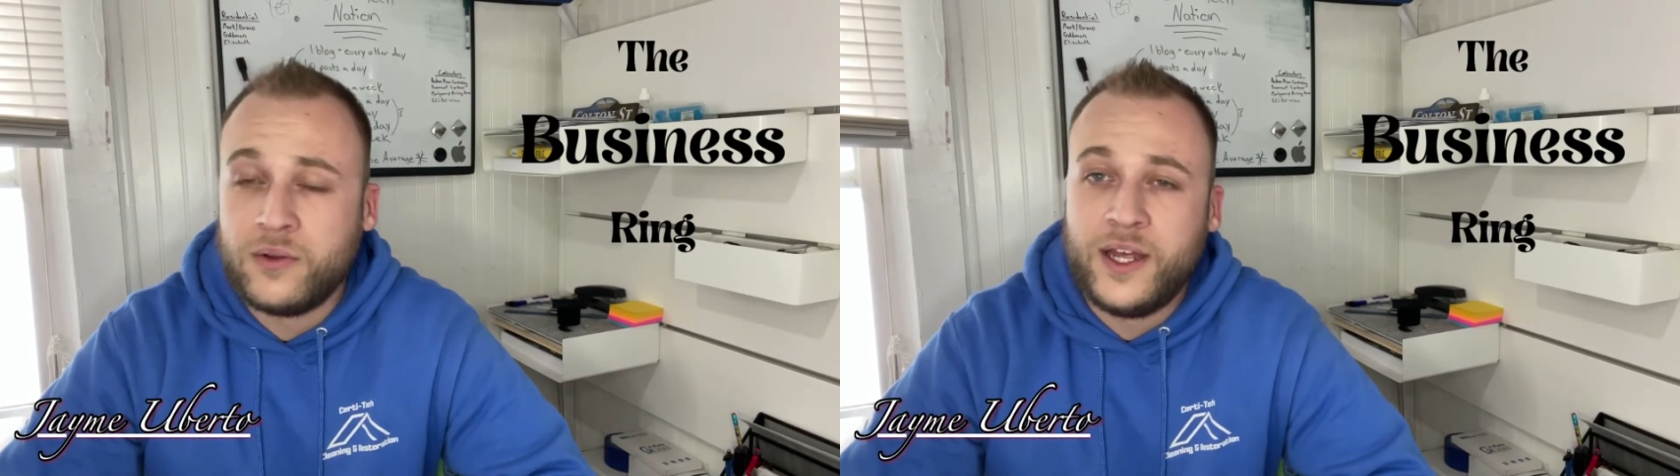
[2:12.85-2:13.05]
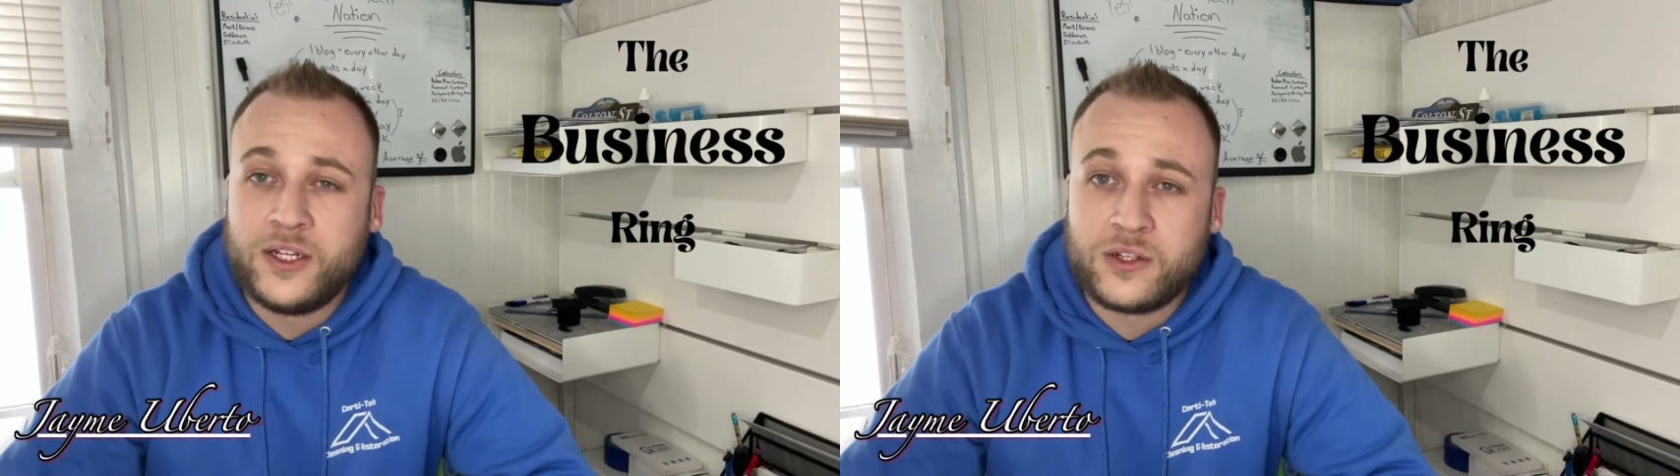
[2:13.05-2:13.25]

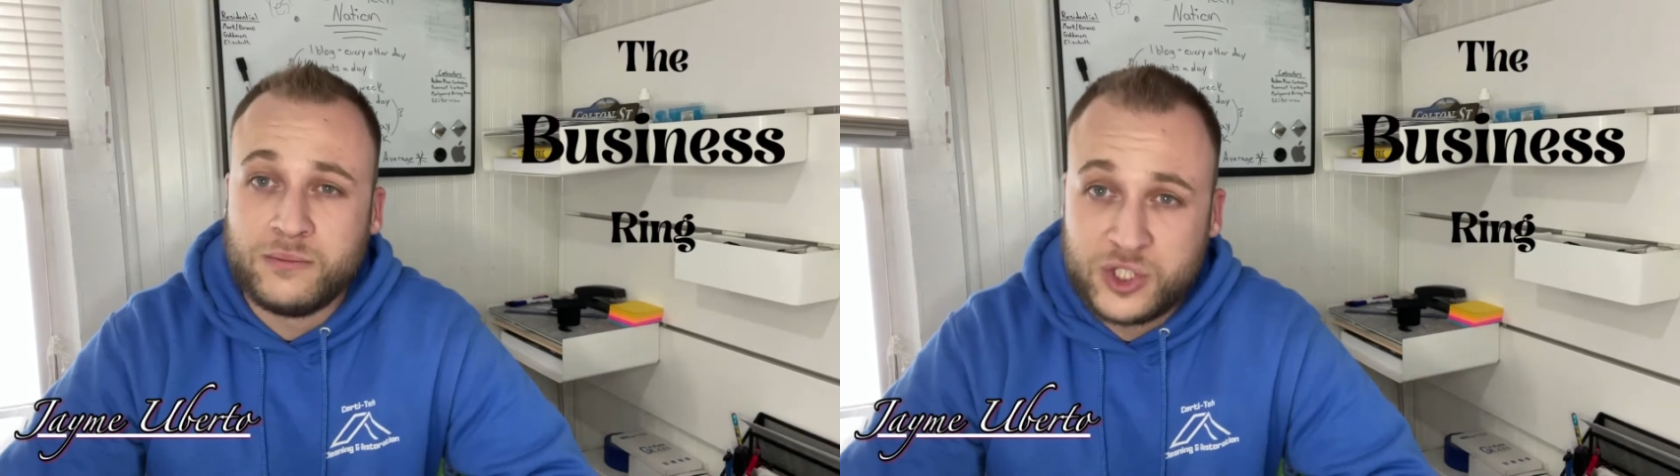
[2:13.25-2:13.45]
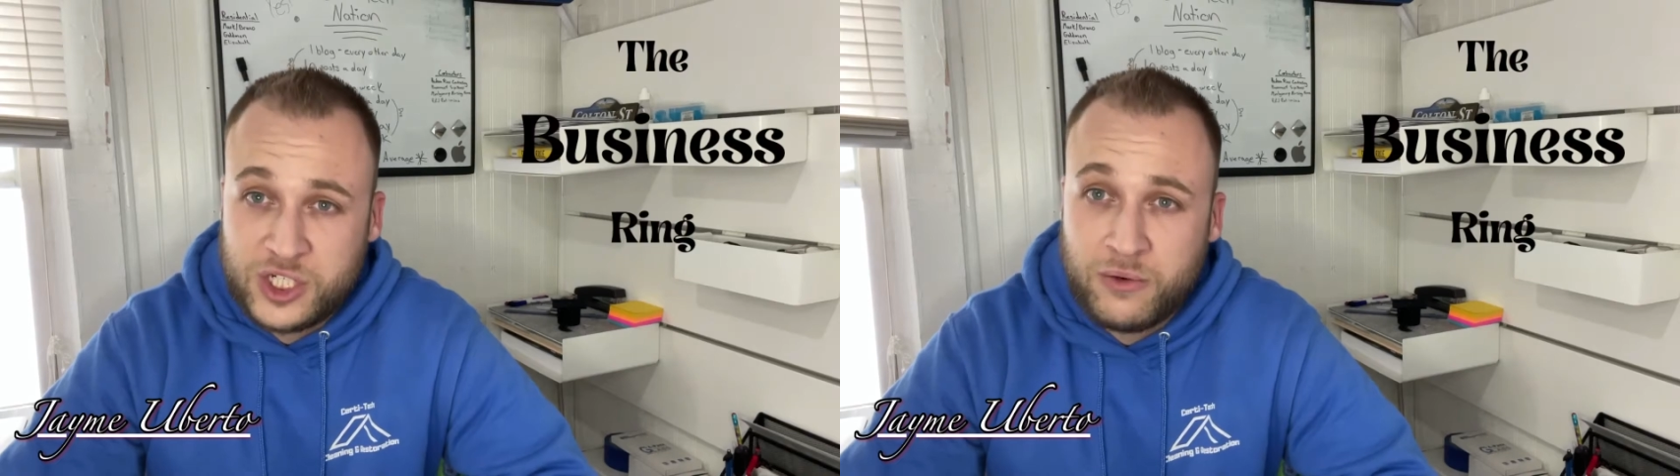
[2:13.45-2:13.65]
like some
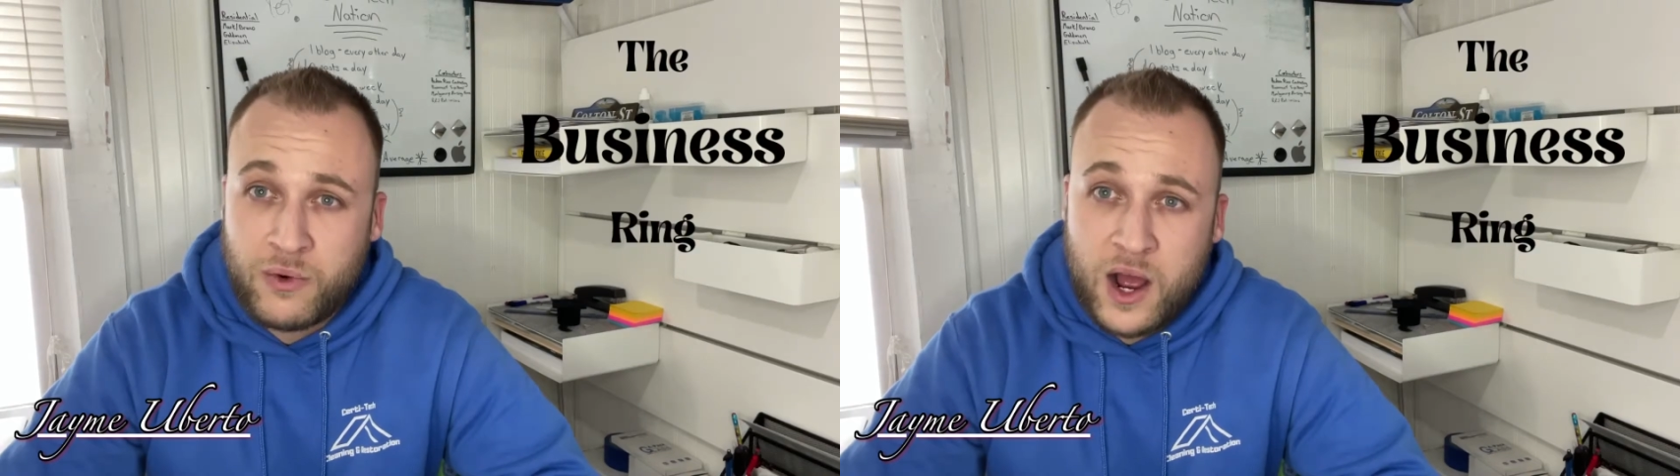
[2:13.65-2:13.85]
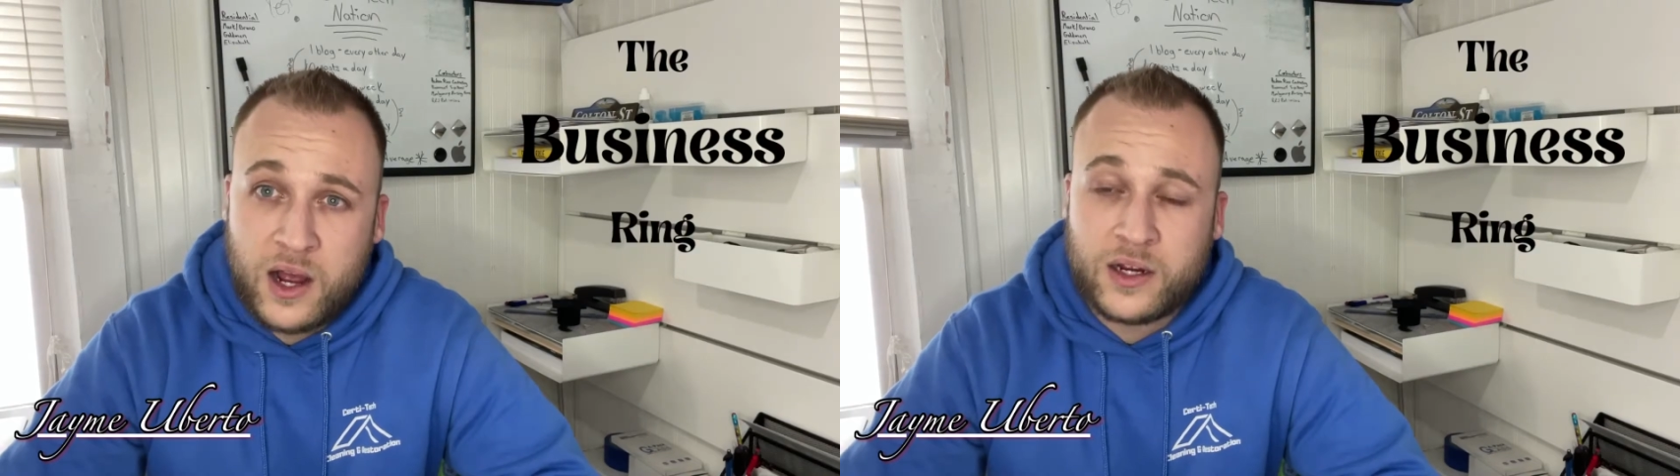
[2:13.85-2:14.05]

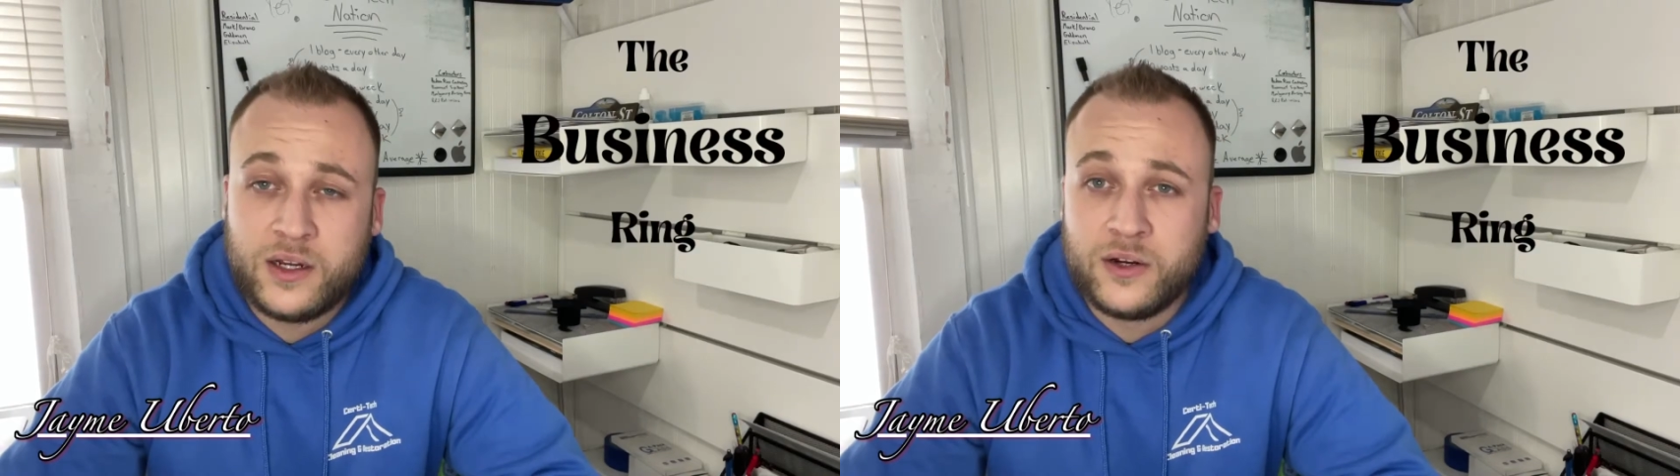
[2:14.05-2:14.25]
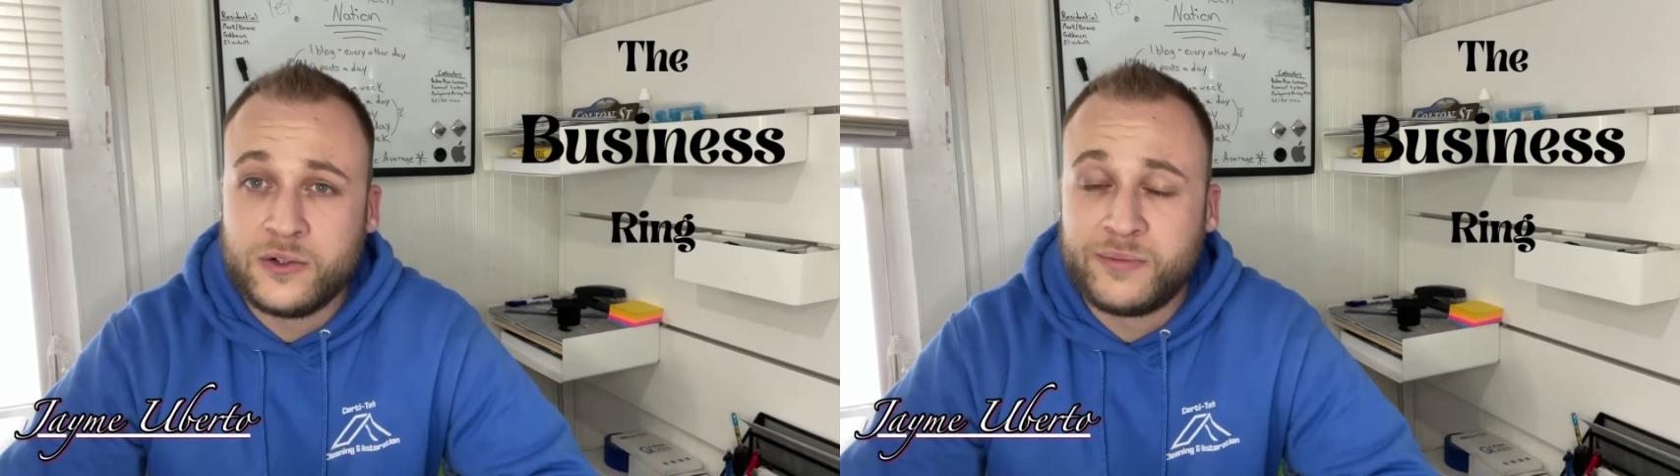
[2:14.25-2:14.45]
sheetrock,
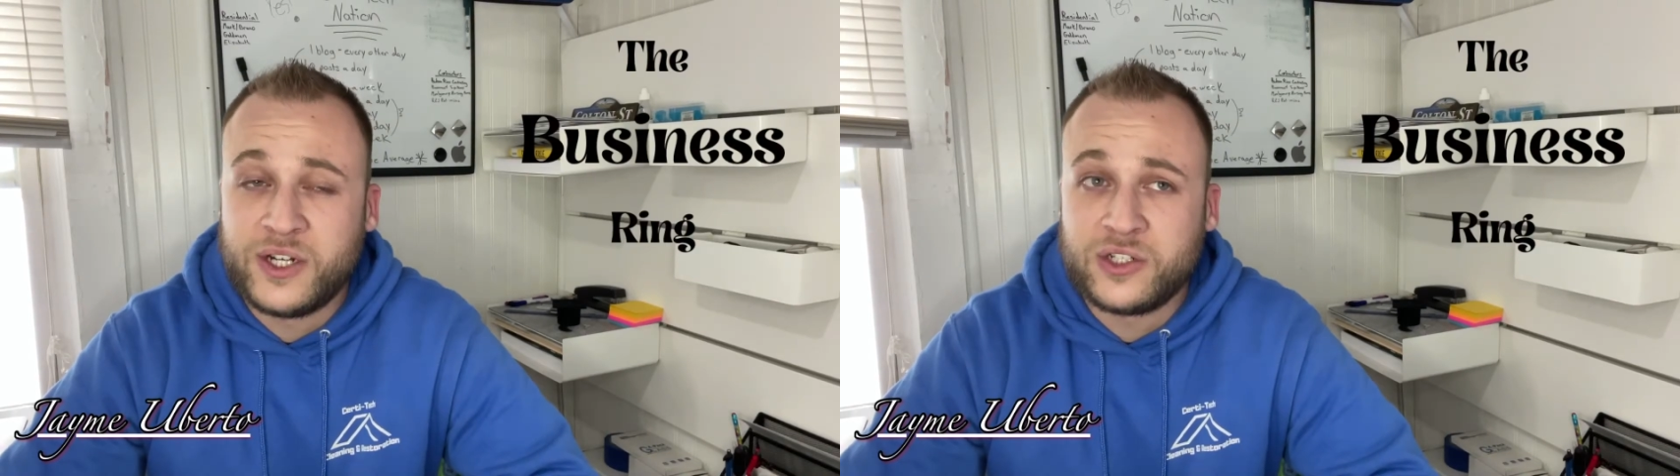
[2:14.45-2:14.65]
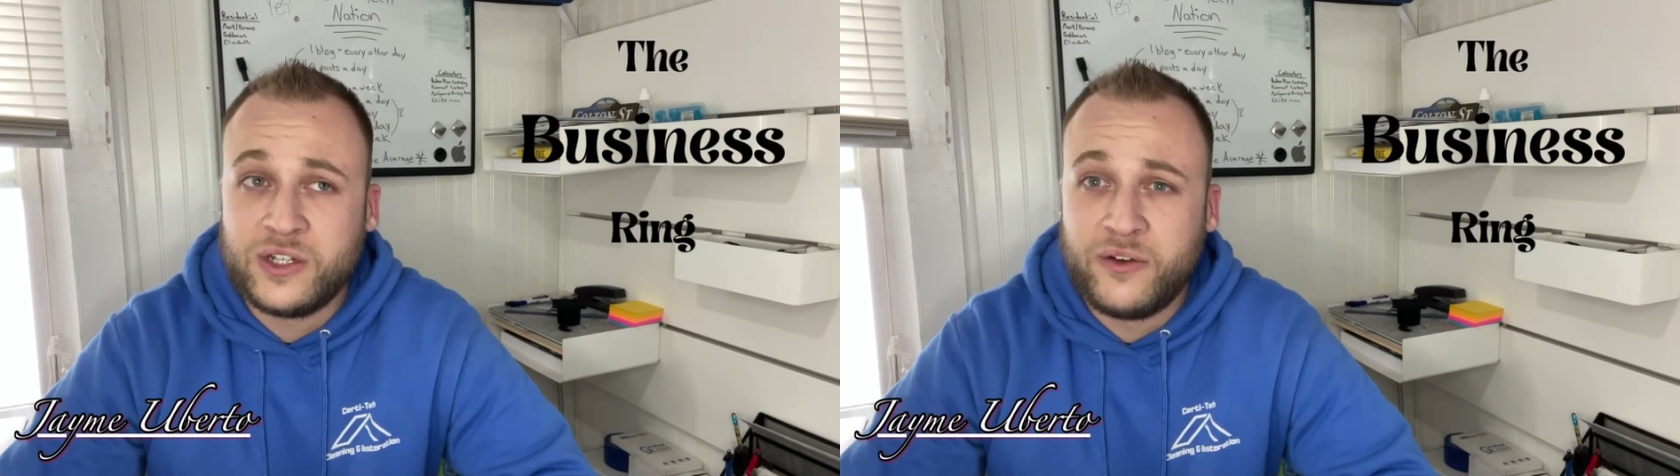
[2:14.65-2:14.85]

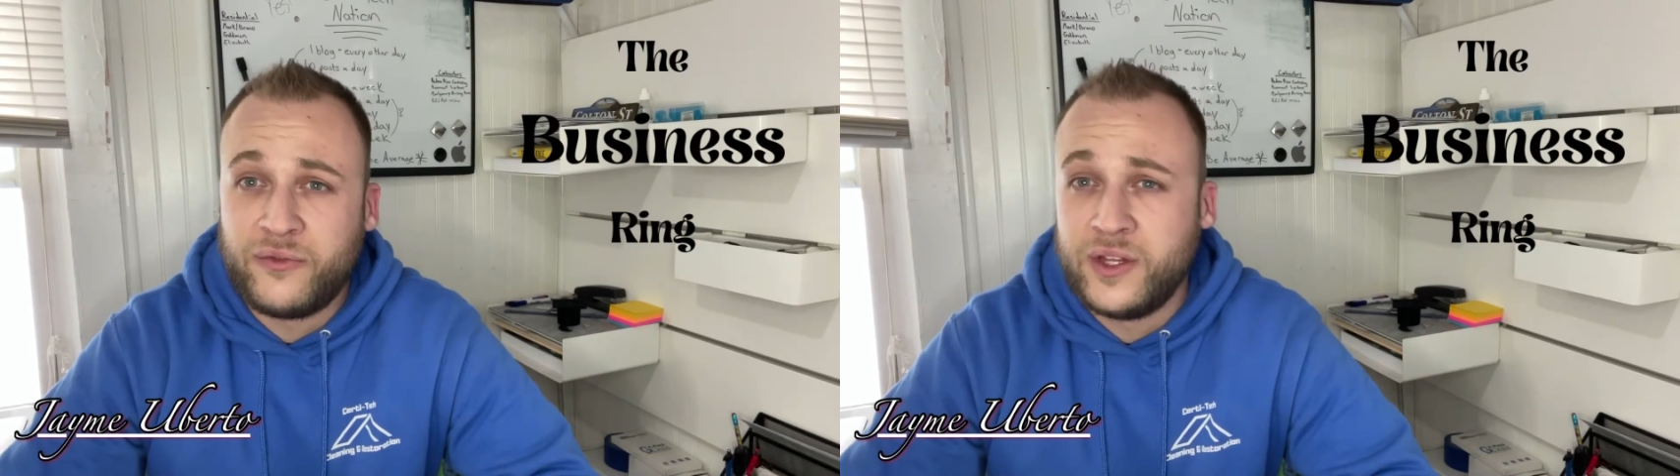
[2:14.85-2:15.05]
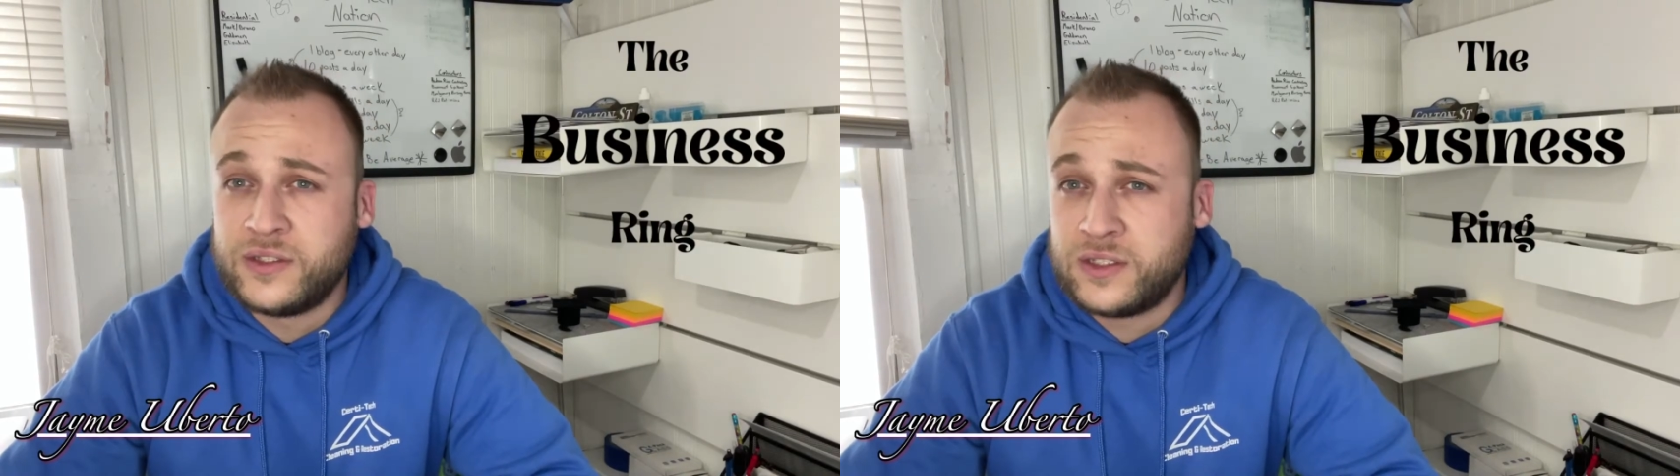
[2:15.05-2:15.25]
especially if
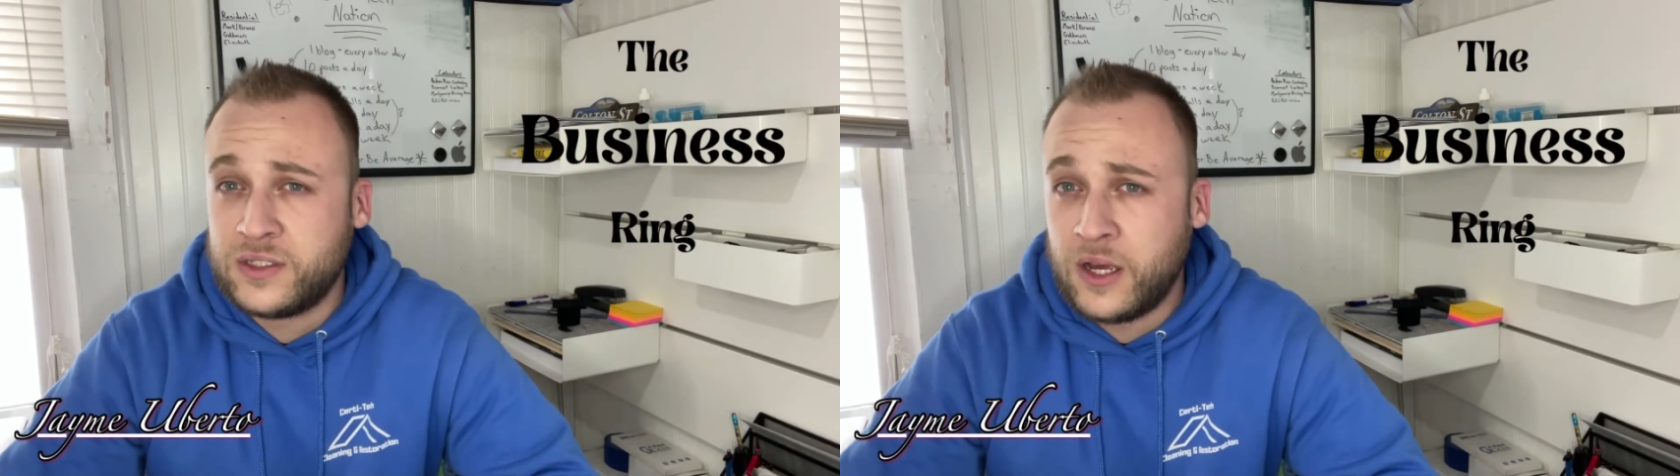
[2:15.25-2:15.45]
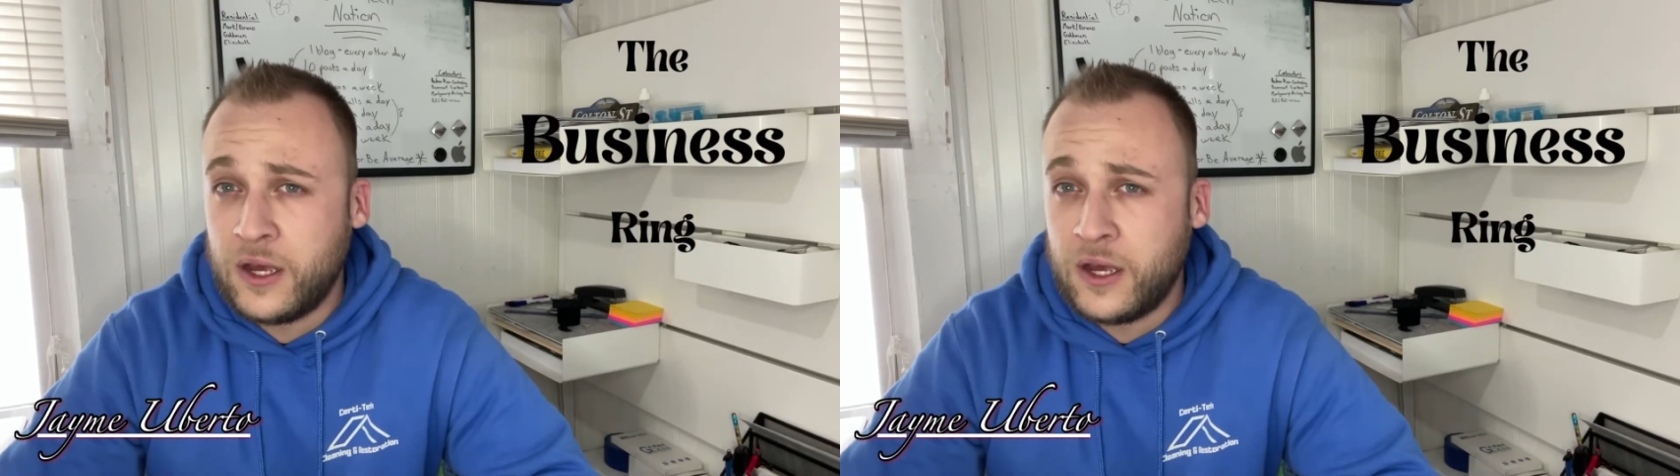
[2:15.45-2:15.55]
it's